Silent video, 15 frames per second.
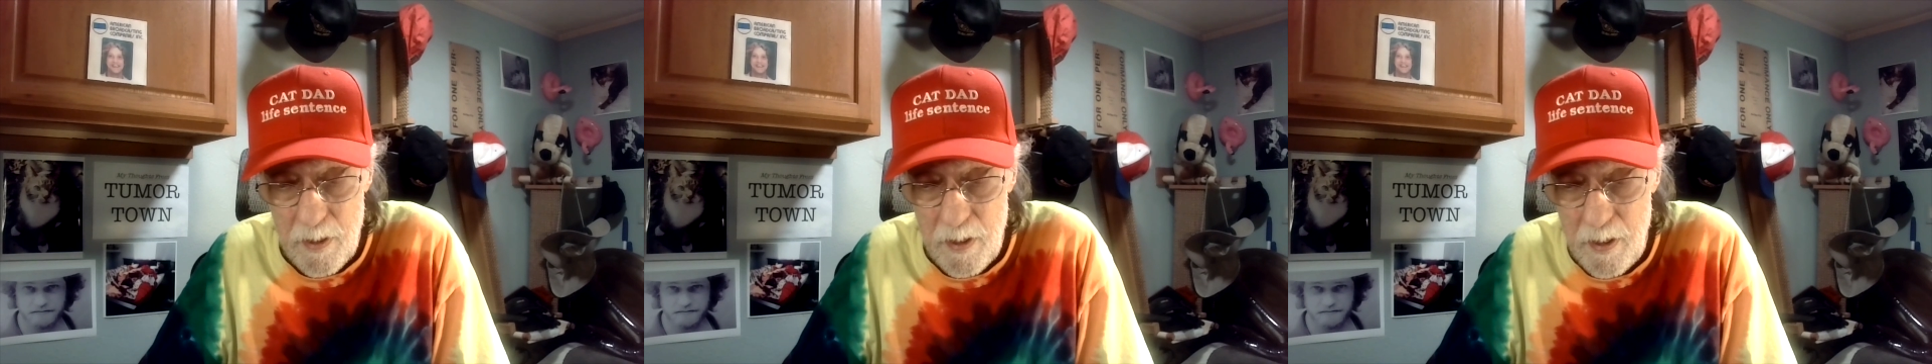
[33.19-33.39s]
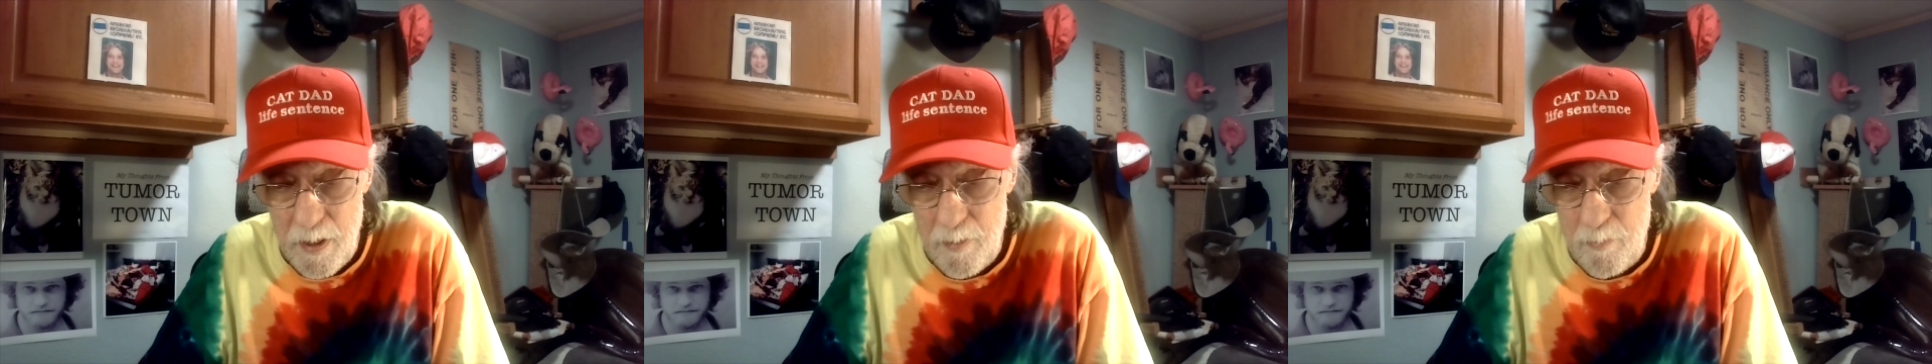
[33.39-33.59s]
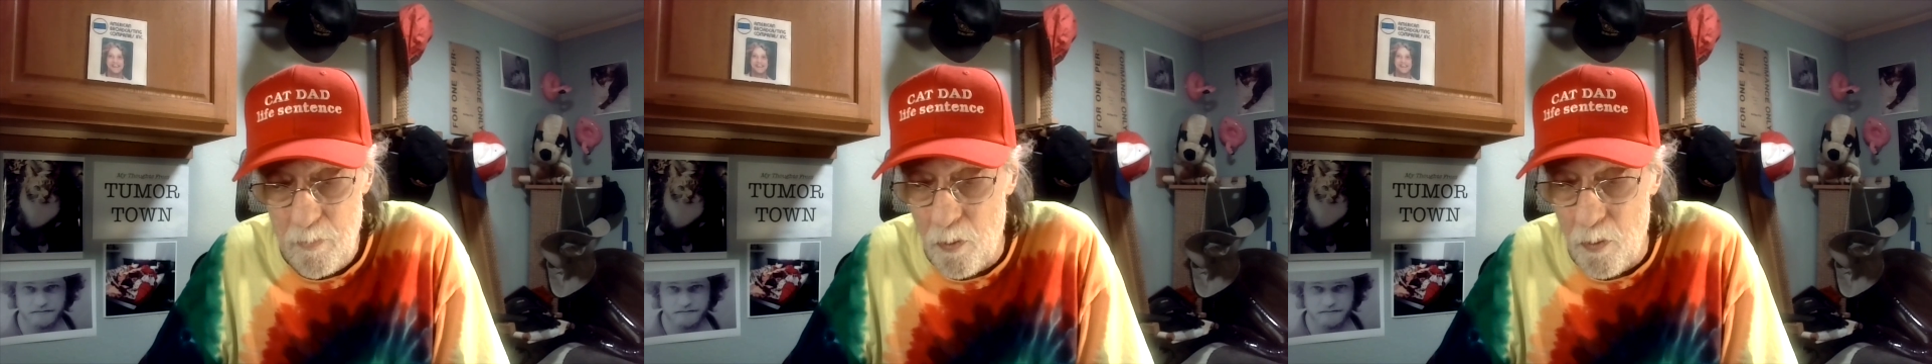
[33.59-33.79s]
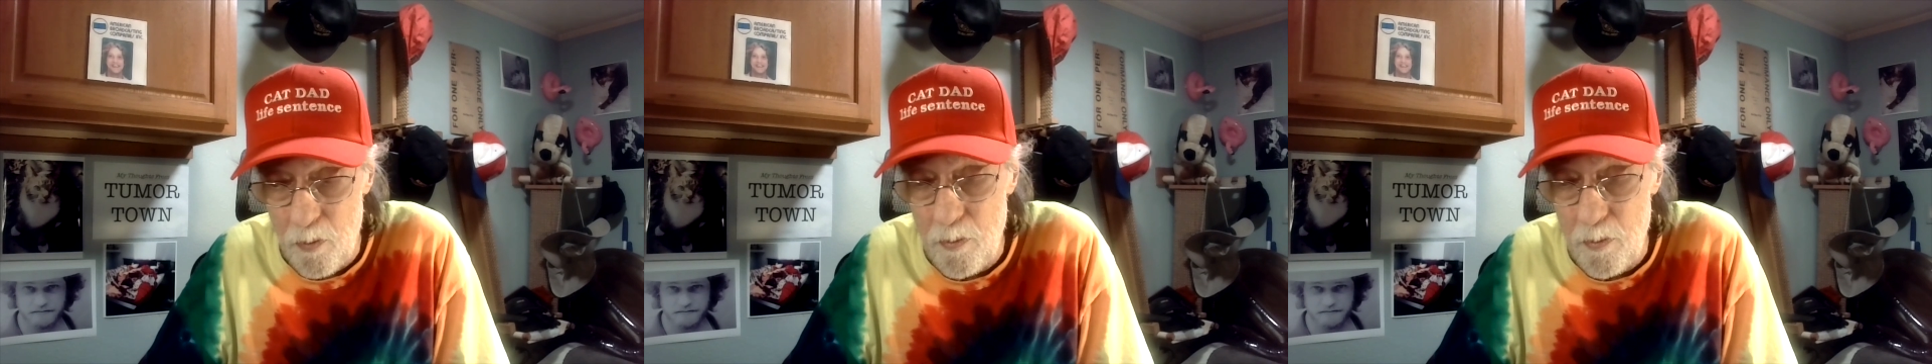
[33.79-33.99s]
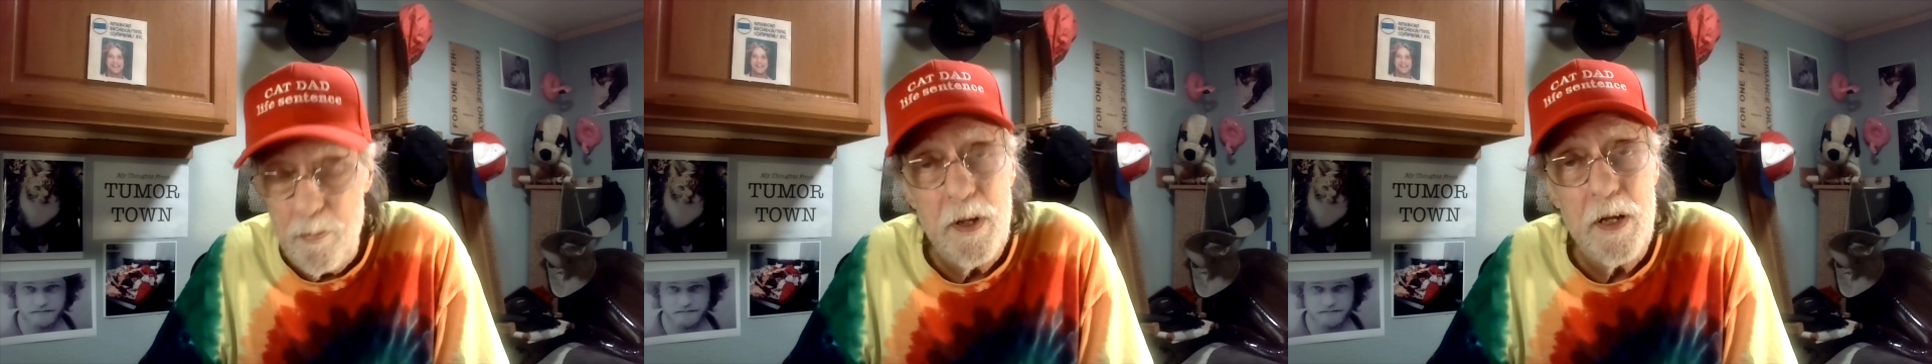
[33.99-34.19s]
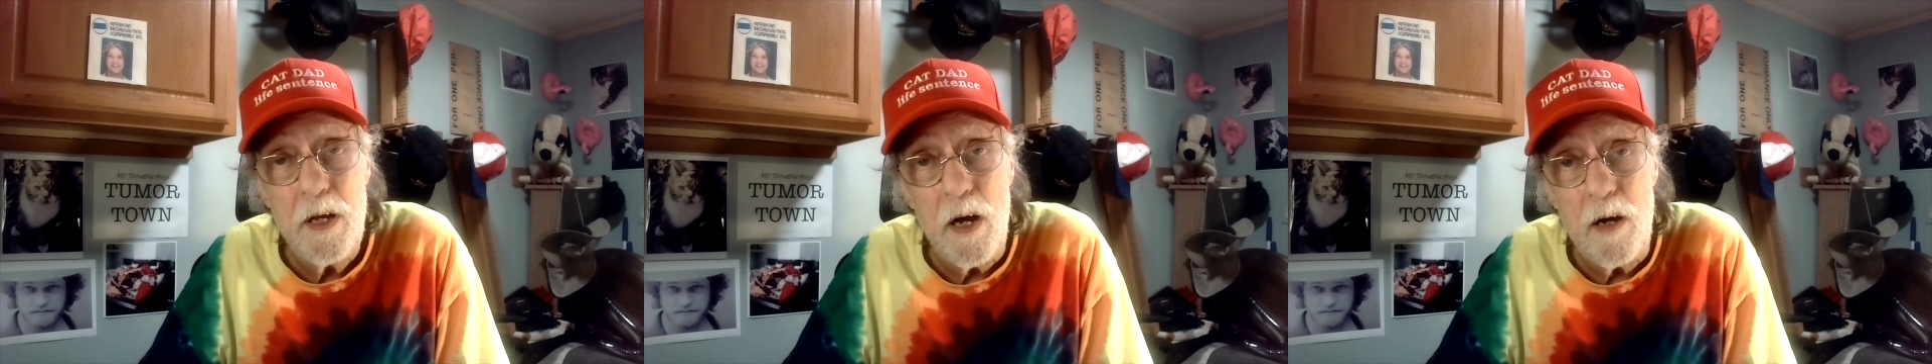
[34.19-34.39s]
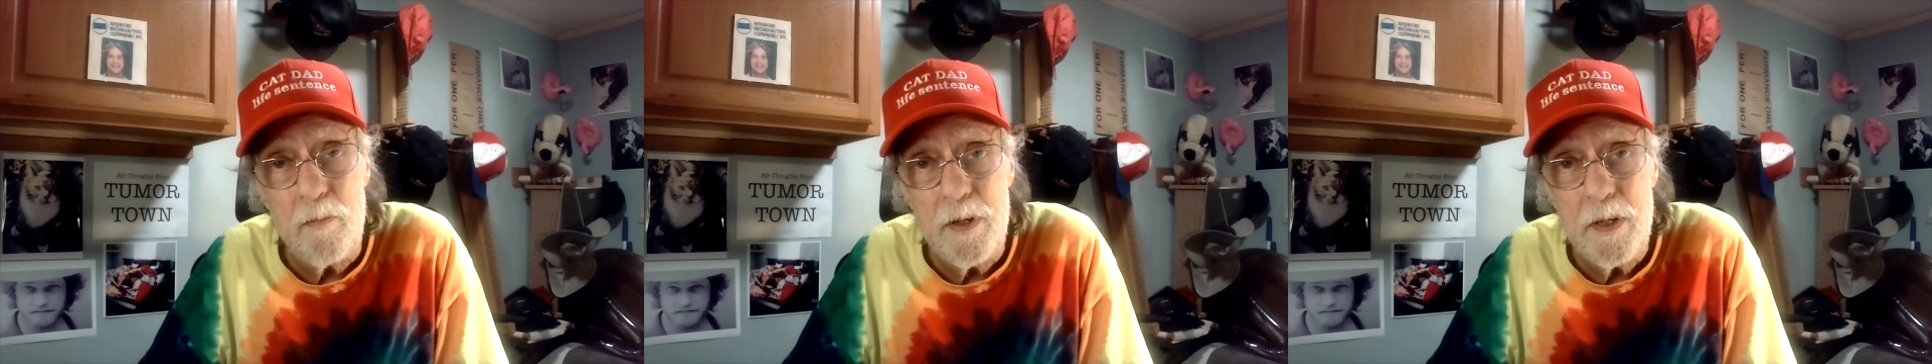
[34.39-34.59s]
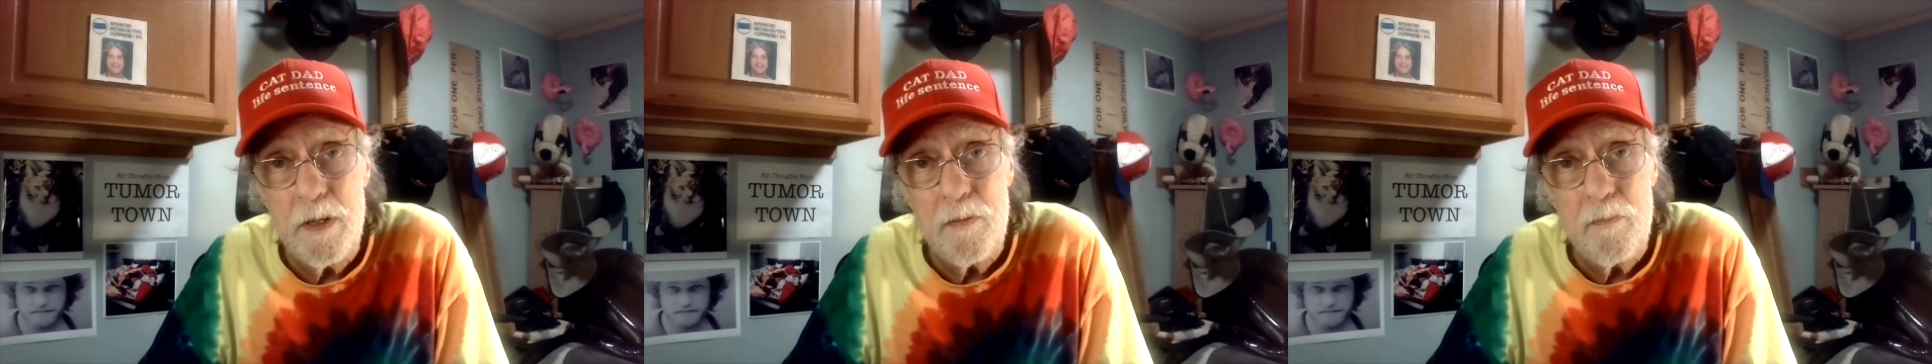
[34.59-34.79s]
and more will be
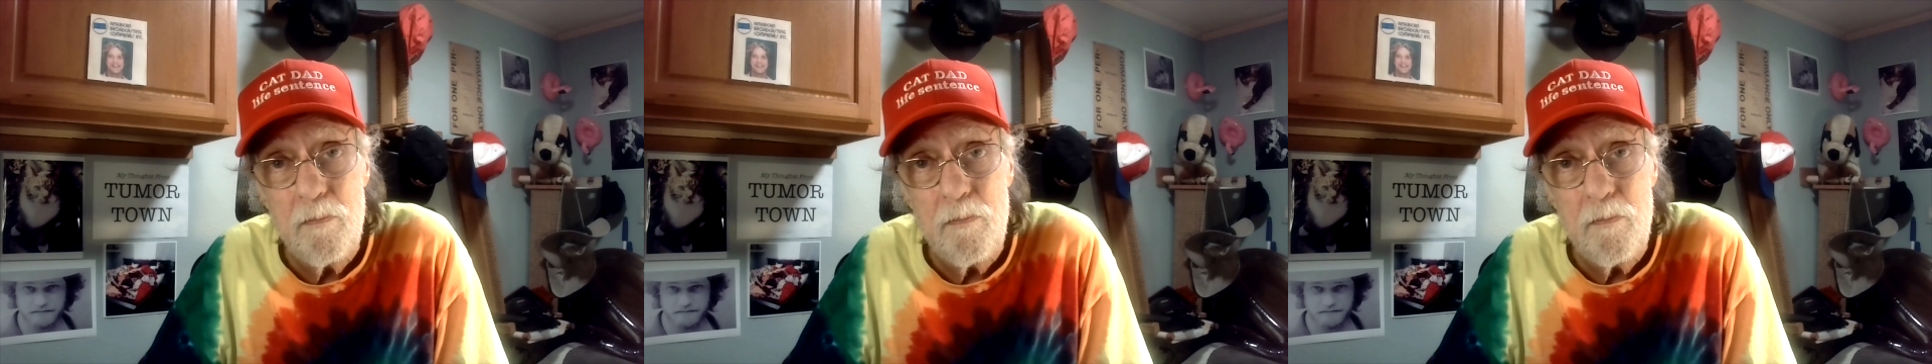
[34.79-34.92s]
coming.